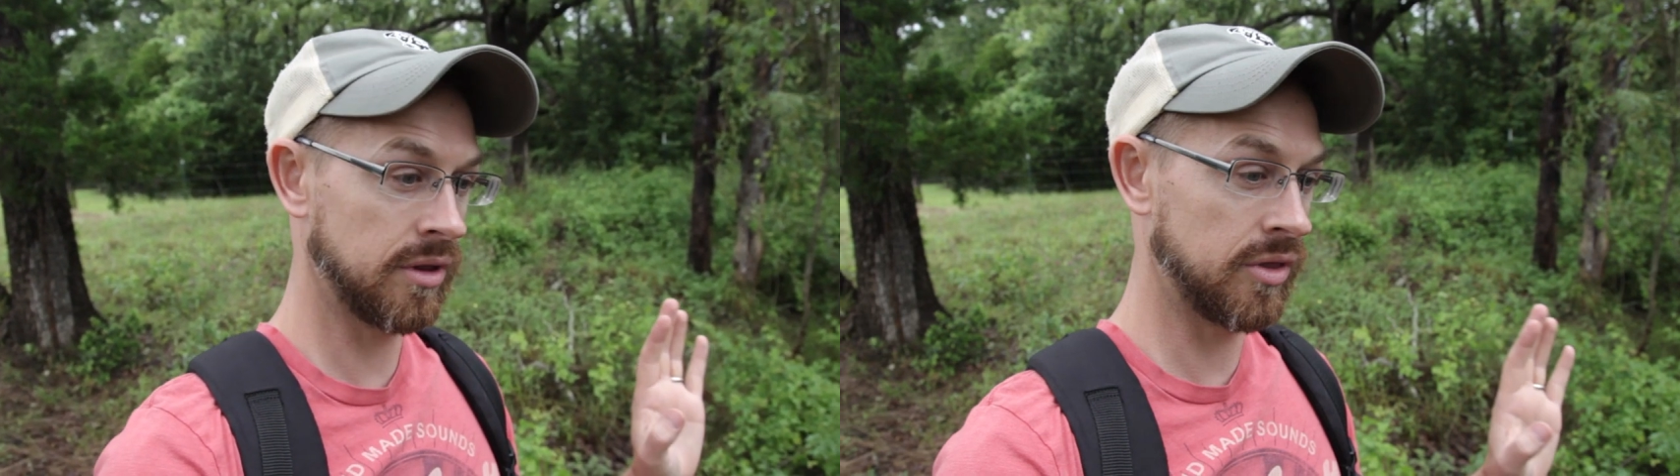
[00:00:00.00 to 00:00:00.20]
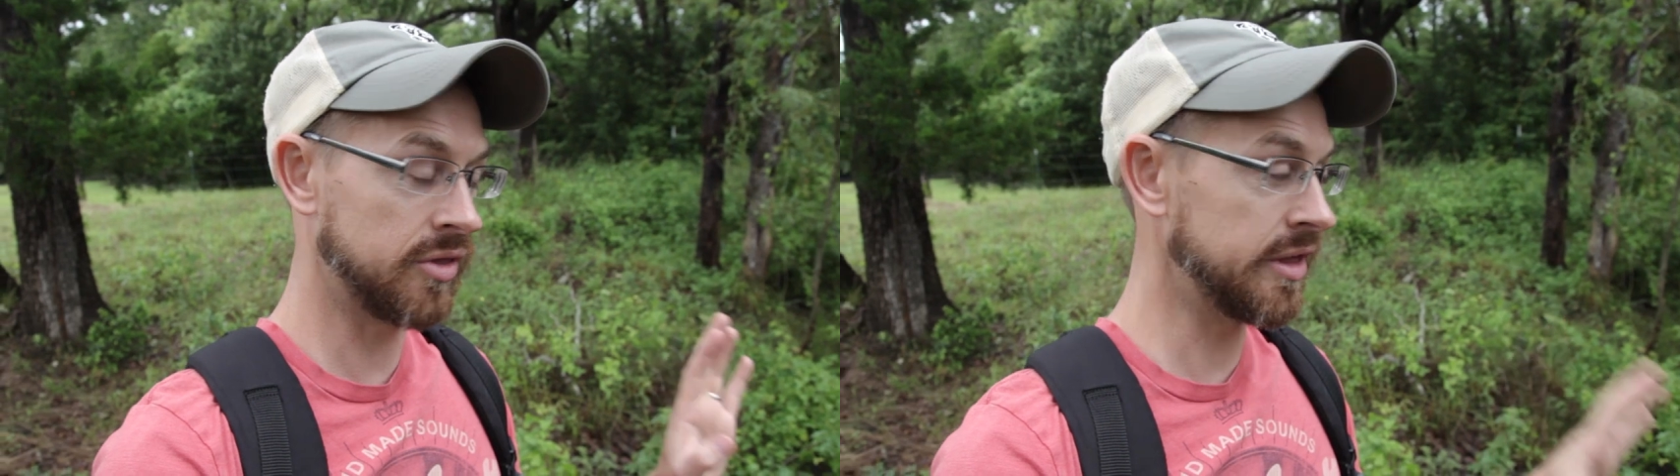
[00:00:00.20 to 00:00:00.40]

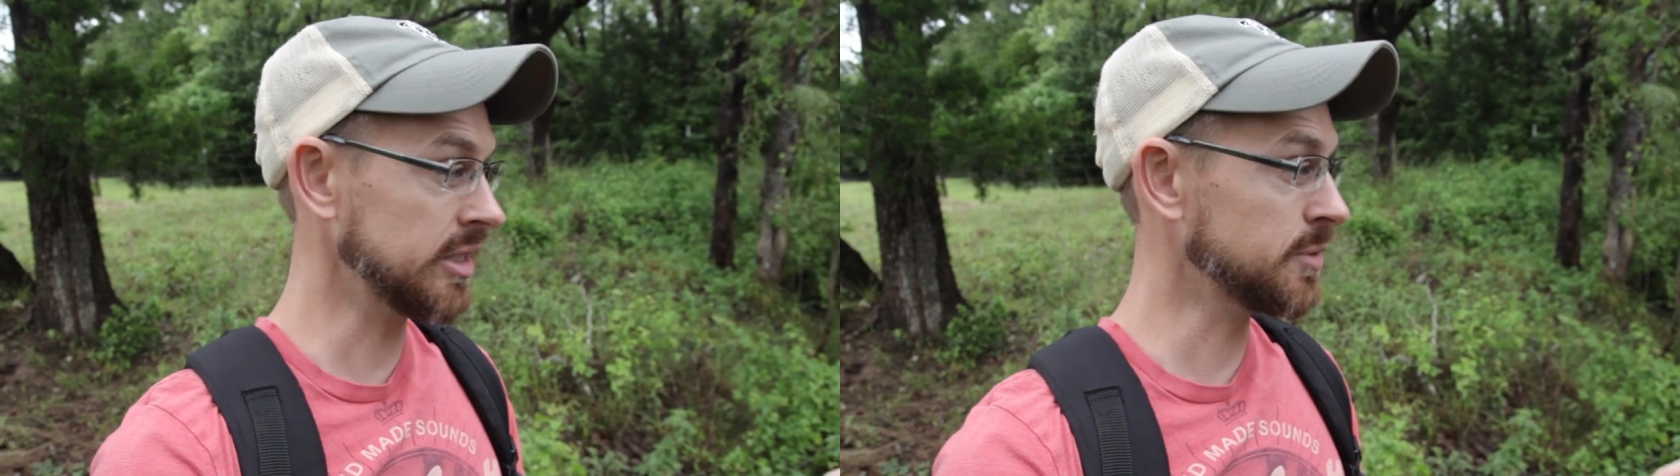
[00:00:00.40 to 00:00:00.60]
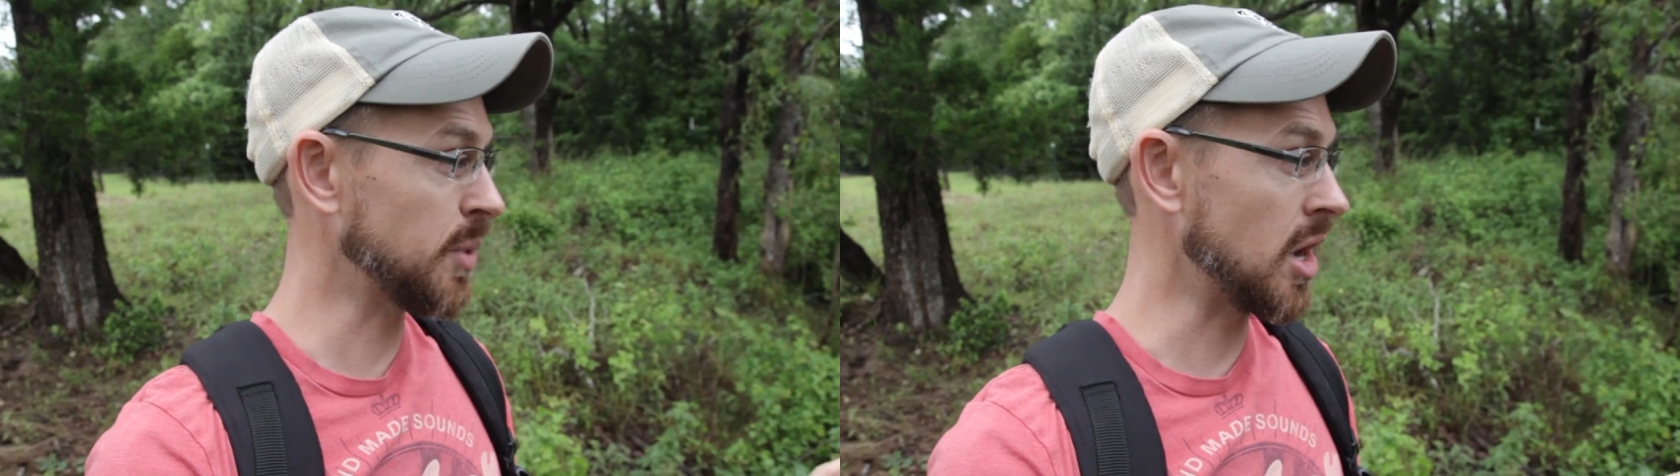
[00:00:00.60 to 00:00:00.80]

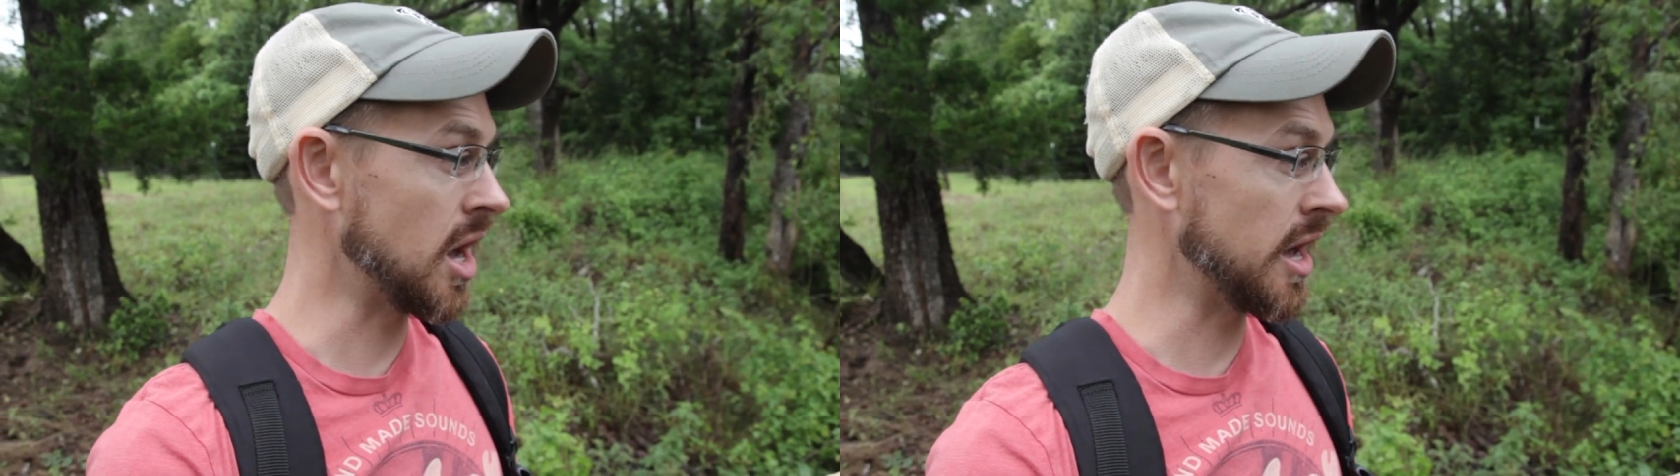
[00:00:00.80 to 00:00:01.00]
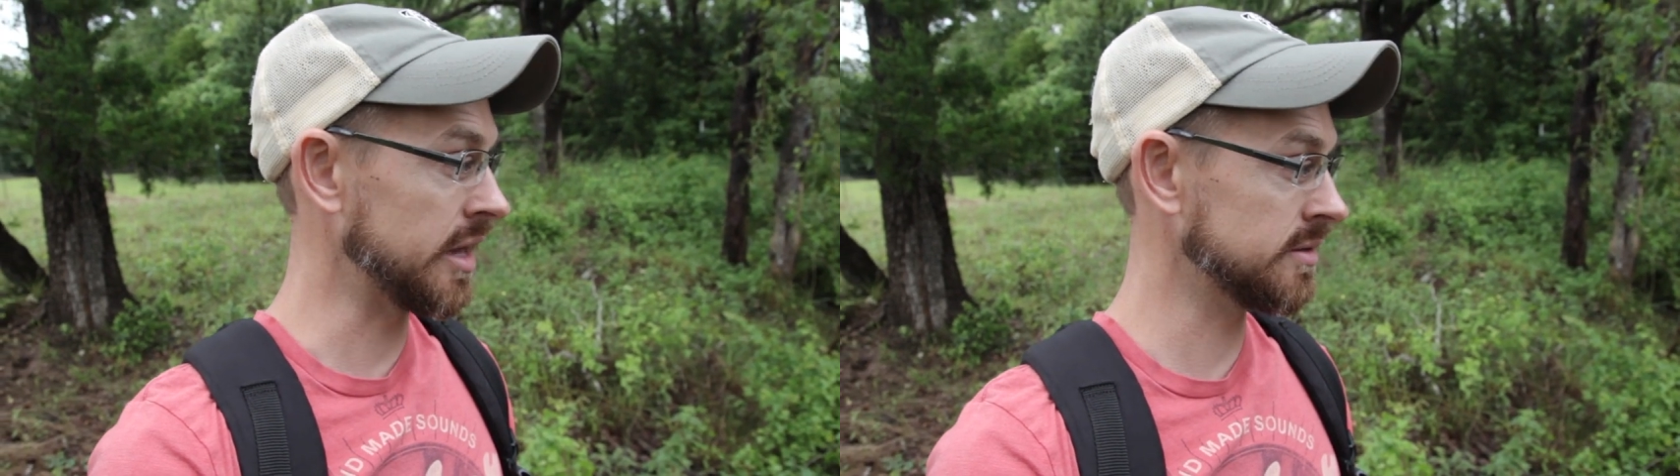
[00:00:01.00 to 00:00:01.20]
this
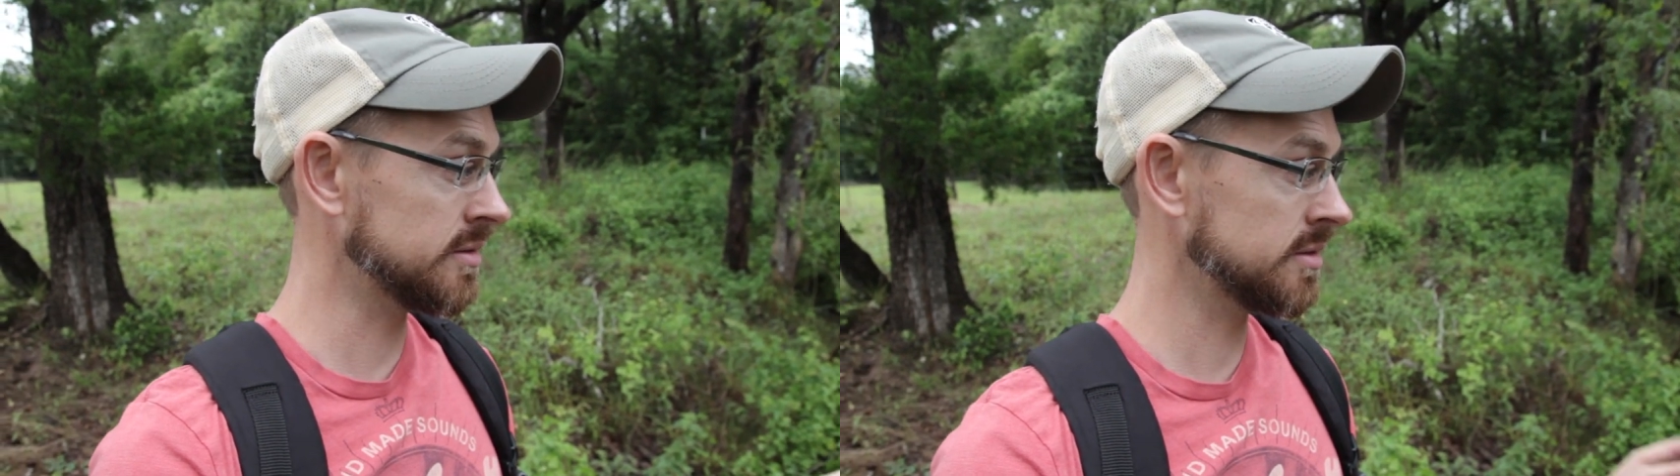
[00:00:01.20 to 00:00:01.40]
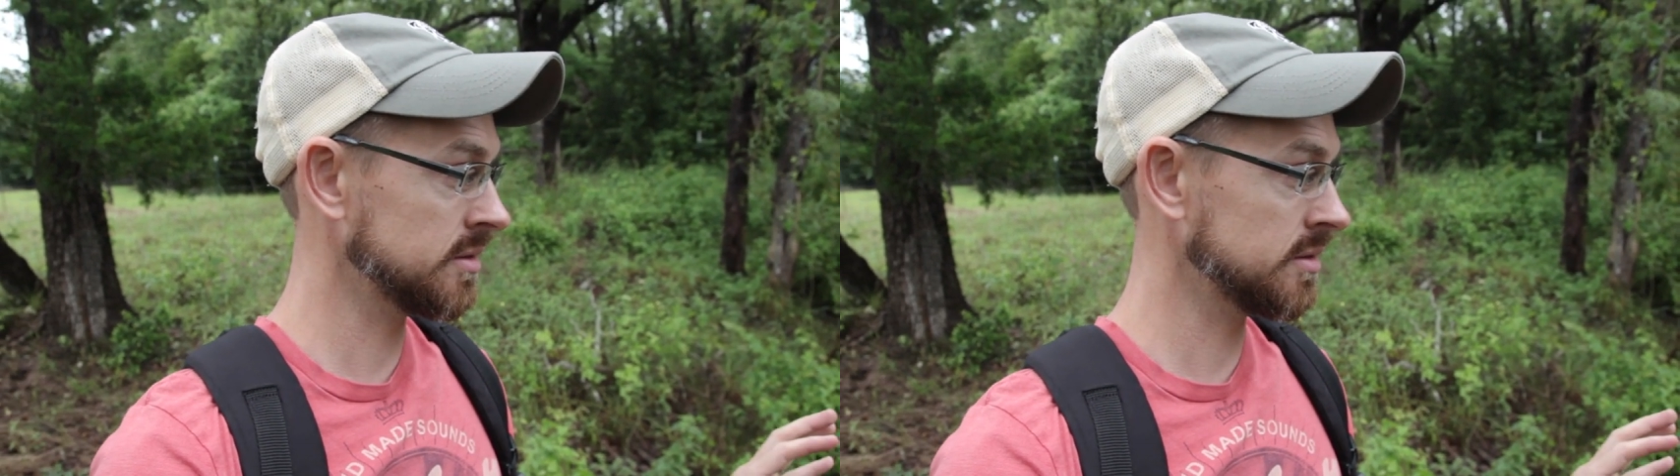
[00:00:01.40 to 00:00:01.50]
pond